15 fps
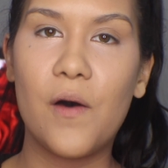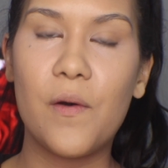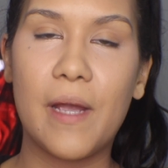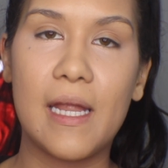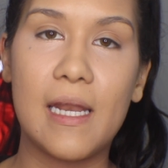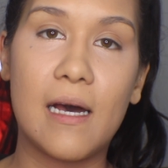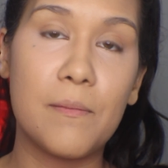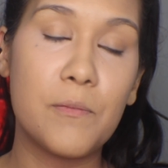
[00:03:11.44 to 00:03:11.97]

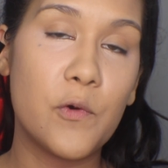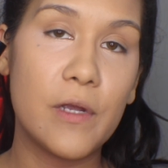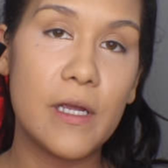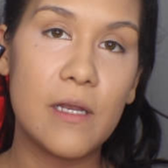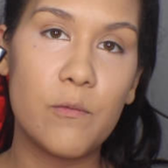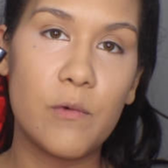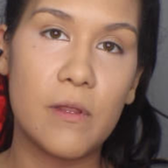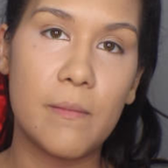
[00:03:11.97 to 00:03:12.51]
Okay, now I'm
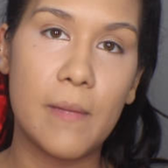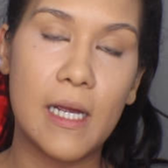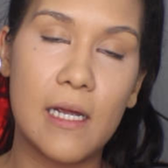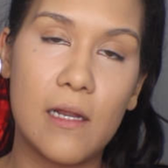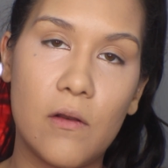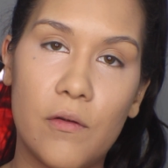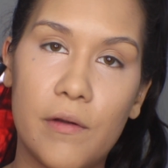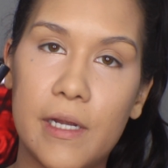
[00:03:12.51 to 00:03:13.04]
going in with
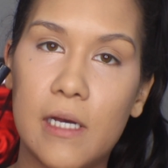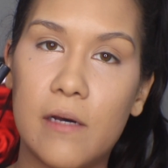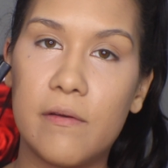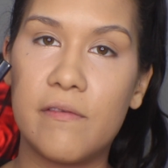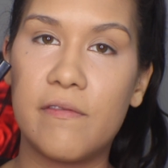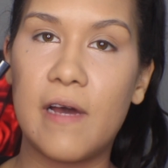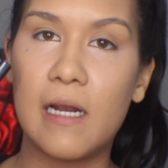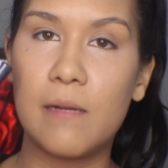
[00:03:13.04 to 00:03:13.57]
my
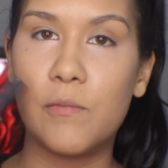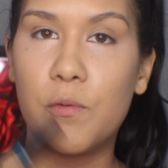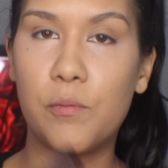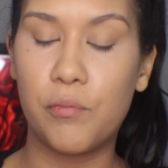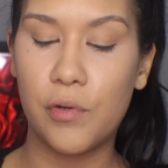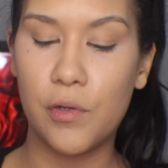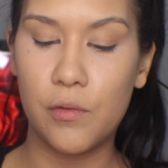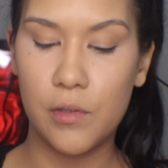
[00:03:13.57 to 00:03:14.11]
L'Oreal Infallible
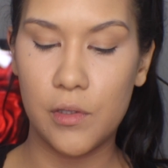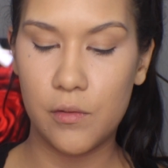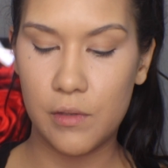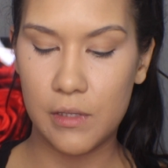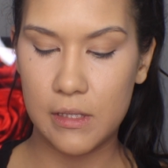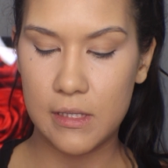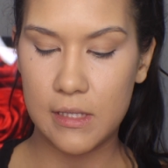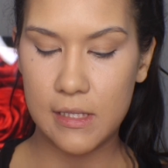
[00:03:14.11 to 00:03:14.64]
Pro
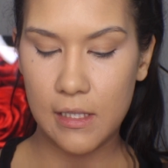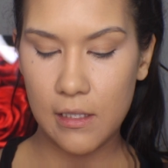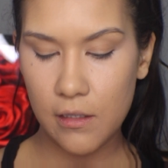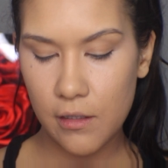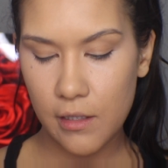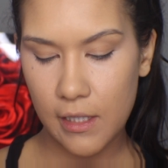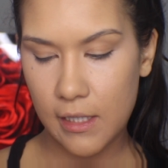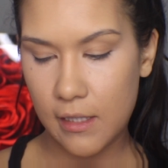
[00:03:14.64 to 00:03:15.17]
Glow
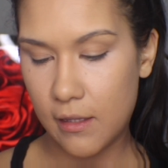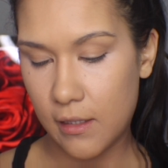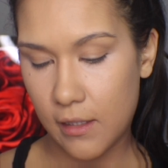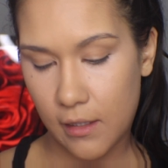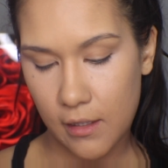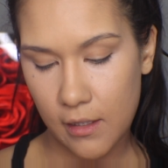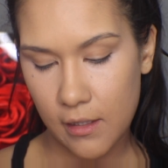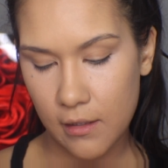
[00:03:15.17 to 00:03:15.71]
Concealer in
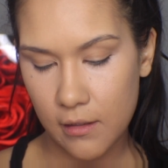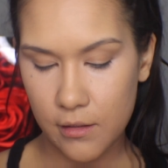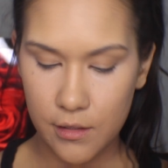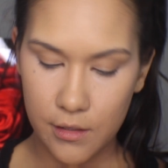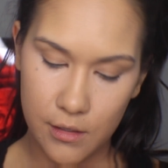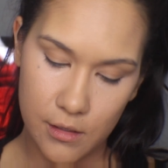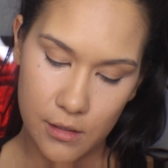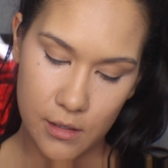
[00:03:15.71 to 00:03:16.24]
the
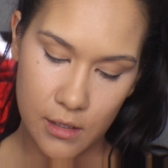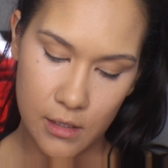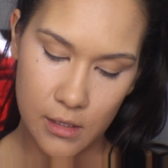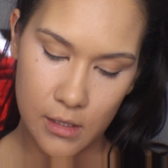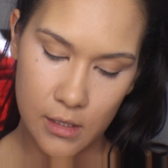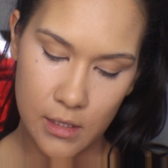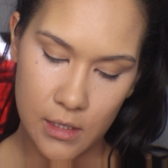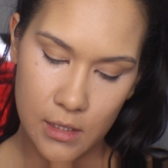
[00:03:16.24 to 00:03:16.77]
color
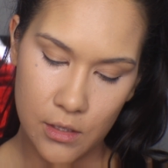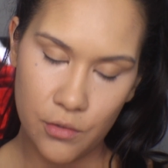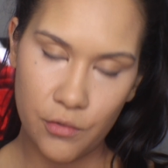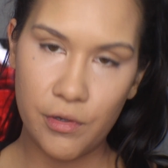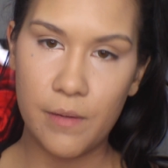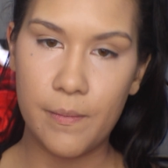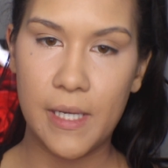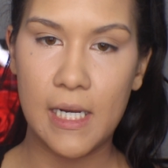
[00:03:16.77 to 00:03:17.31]

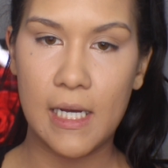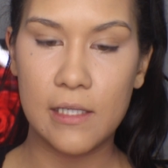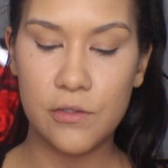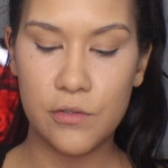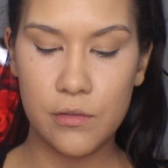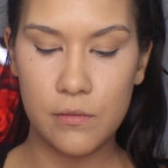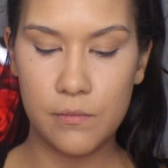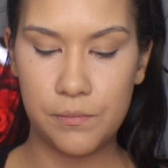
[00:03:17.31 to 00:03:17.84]
Creamy
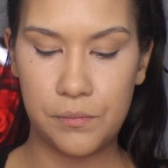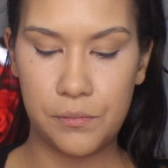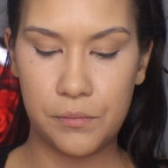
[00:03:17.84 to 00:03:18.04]
Natural.